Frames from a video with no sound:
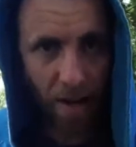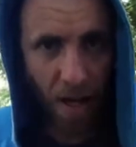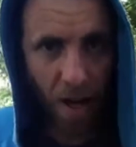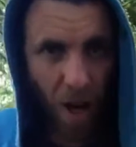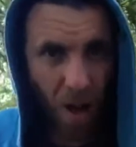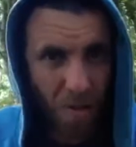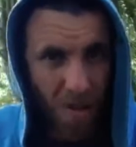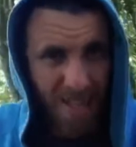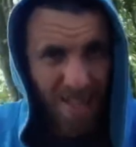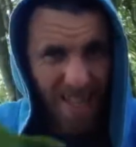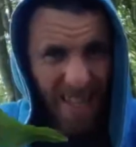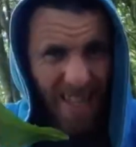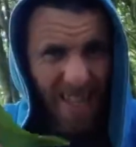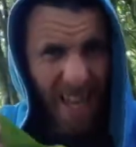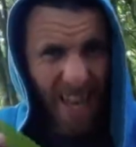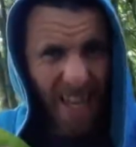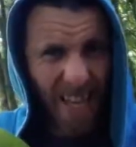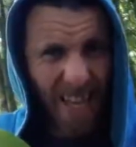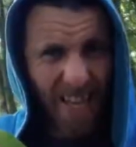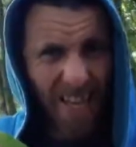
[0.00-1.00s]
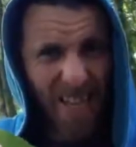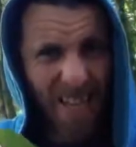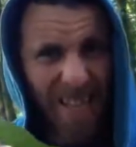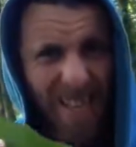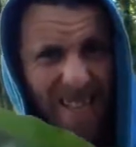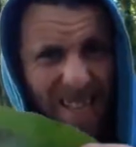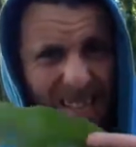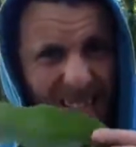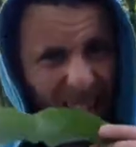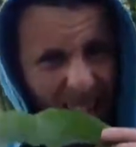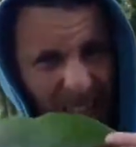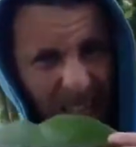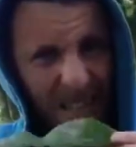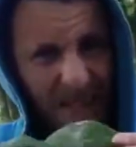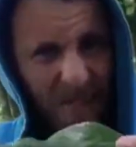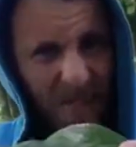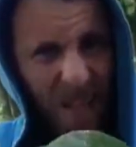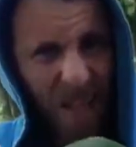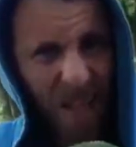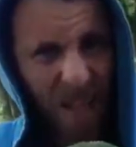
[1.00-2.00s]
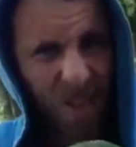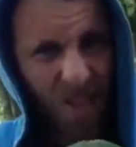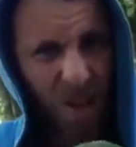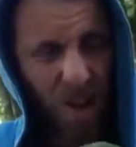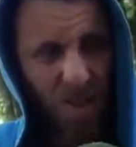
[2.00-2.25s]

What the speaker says: And I would say, yeah, you're going to need 6 of these,